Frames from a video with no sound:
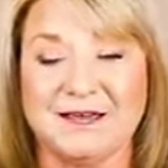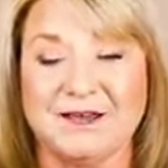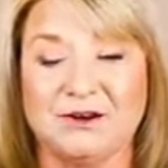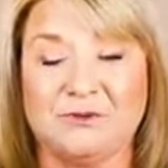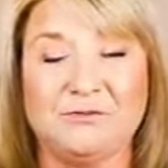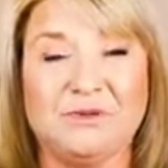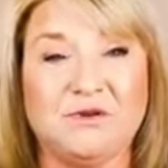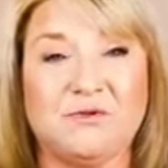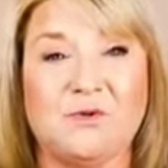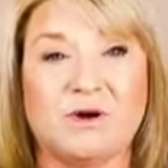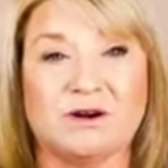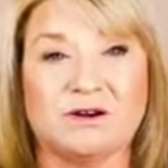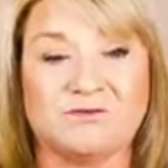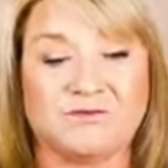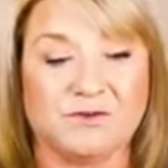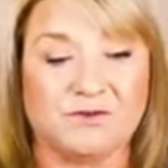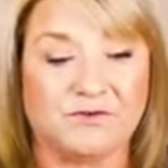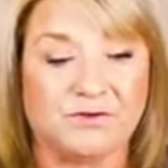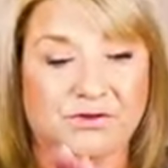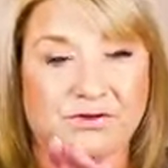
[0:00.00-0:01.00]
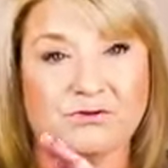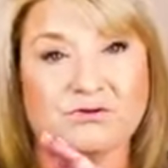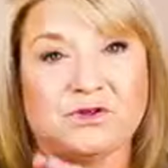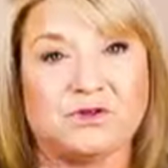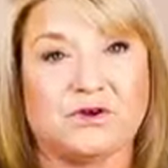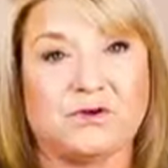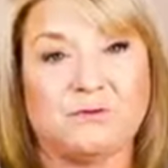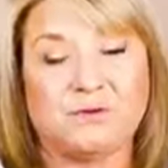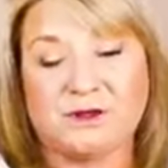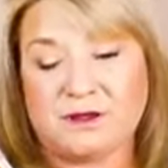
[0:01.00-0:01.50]
It'll be wonderful through
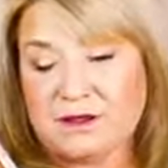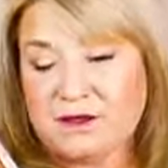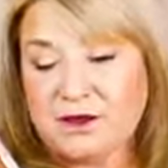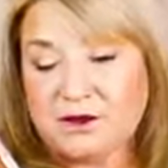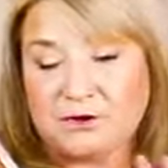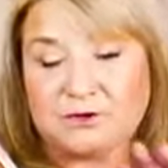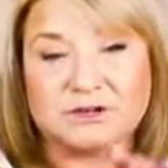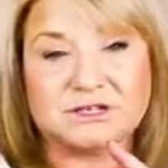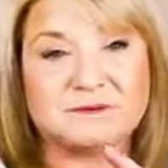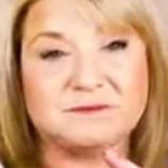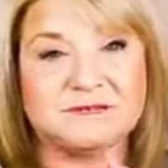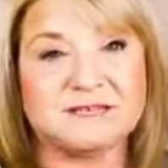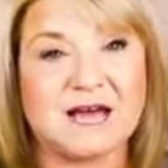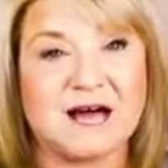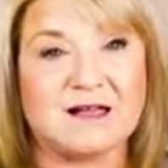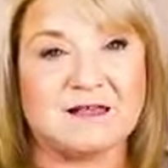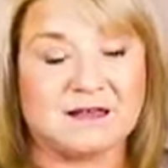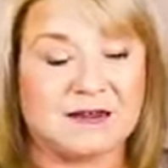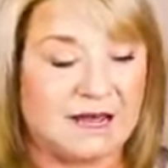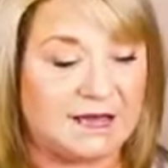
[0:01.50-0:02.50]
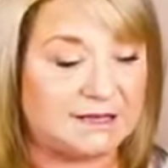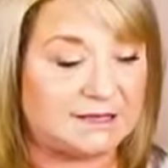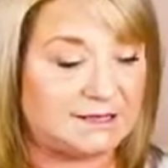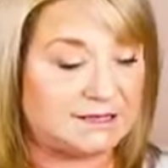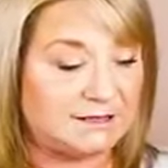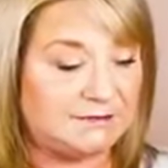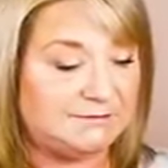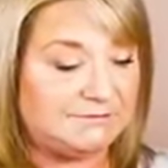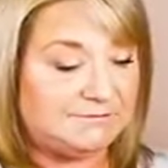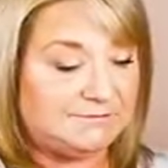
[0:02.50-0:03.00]
the Christmas
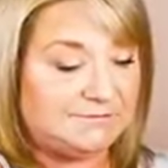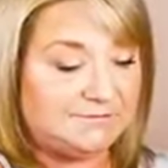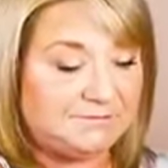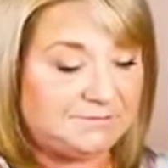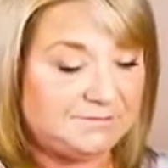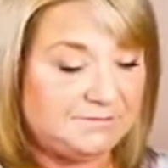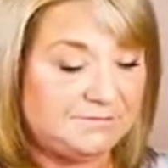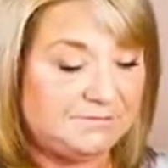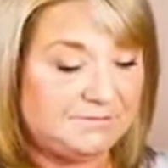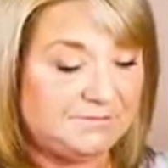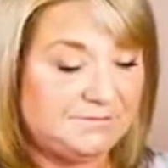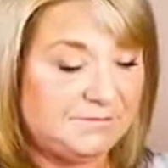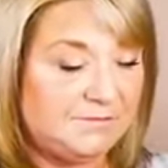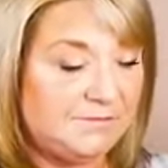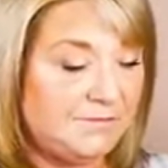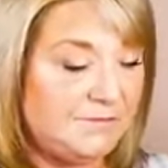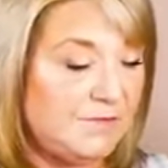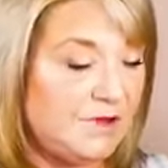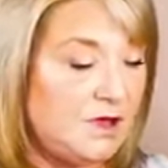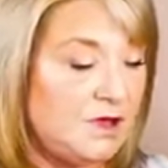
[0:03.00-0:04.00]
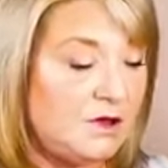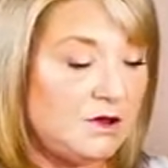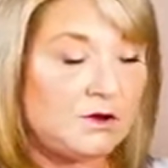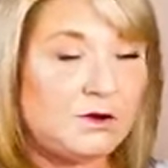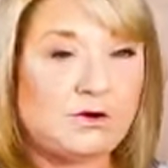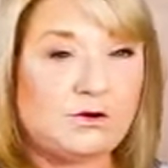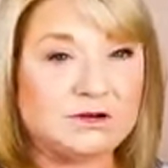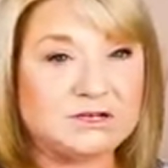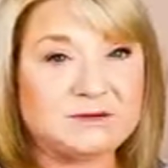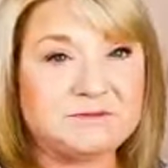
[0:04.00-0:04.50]
holidays.
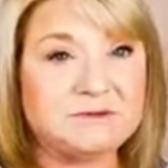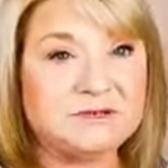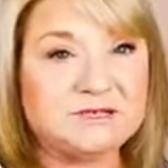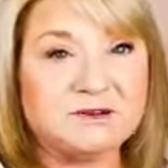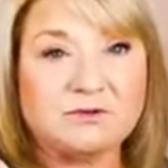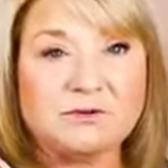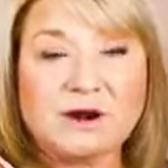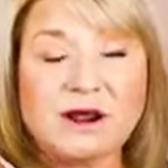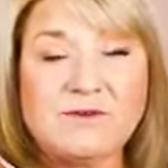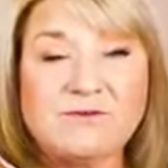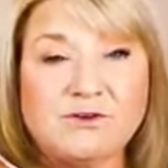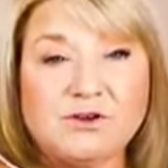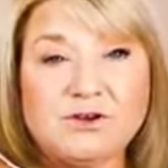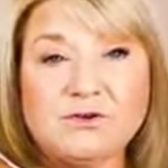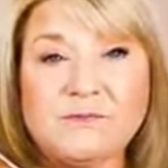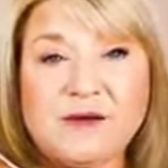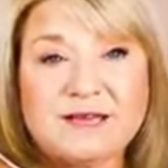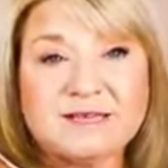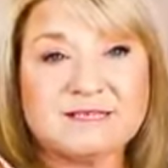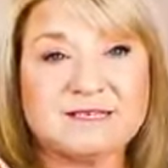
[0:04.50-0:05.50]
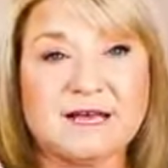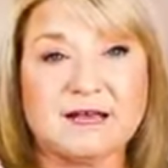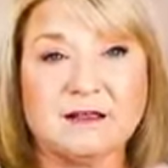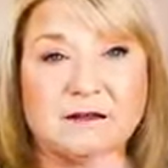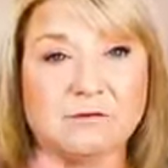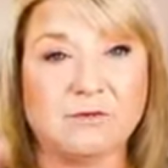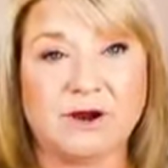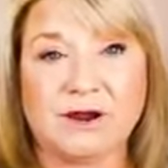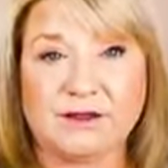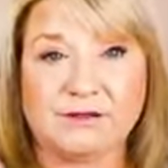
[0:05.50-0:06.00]
Christmas or whatever you may
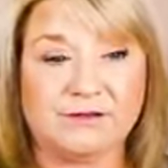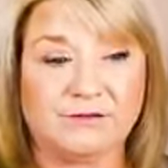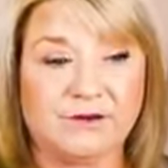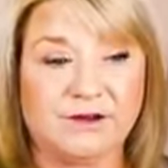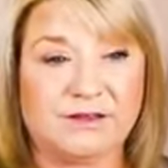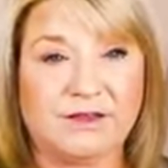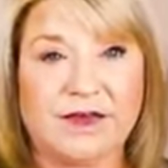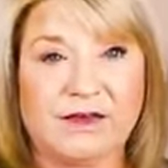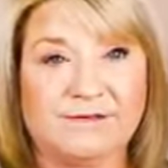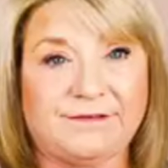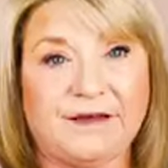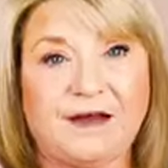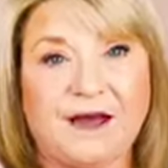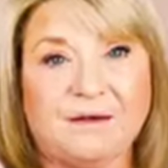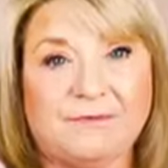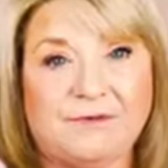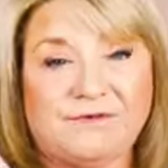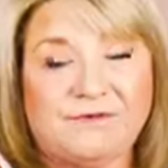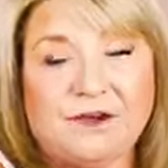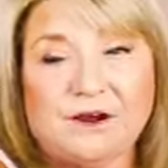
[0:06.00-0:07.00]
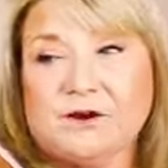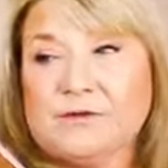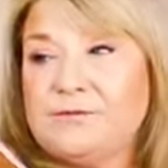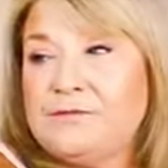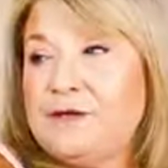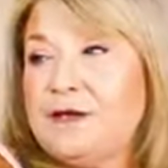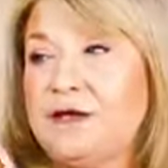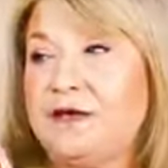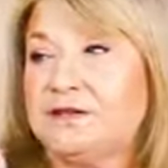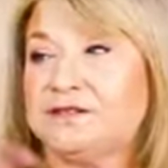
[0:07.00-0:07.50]
celebrate during that time of year.
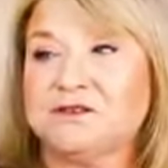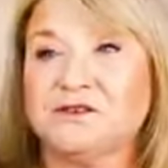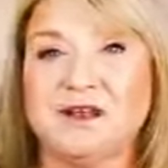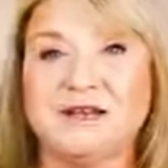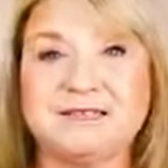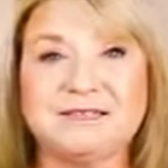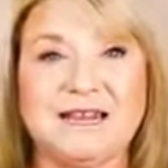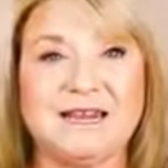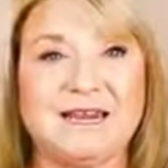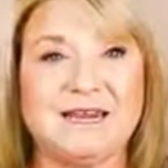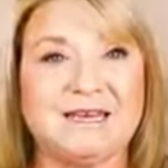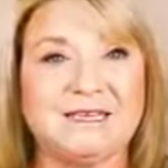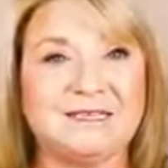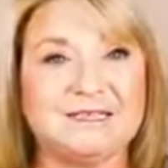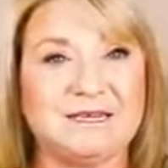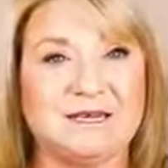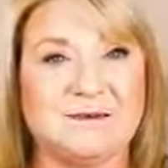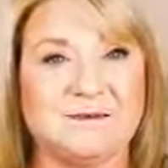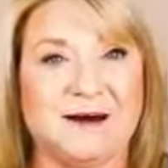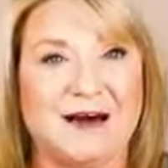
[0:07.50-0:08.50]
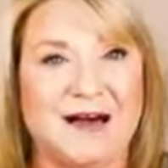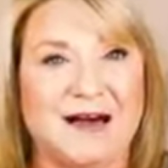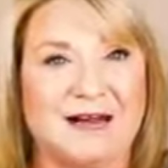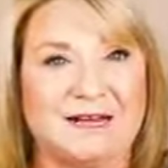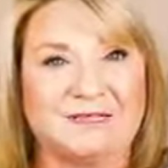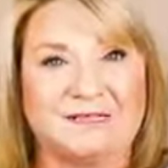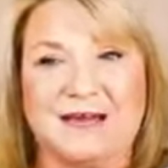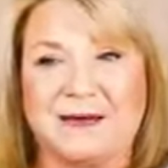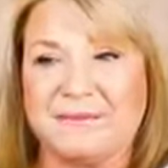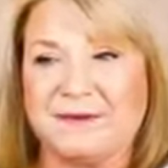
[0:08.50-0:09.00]
So let's get into the
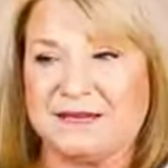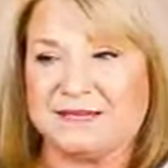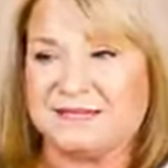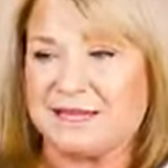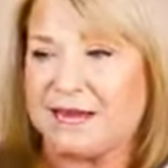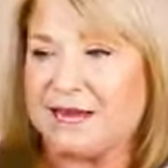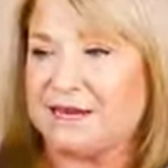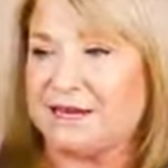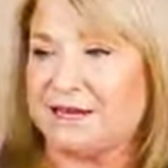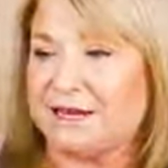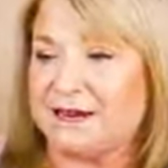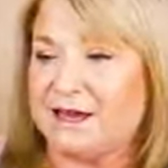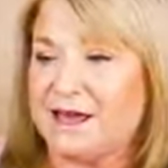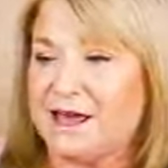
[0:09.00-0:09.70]
box. I'm excited.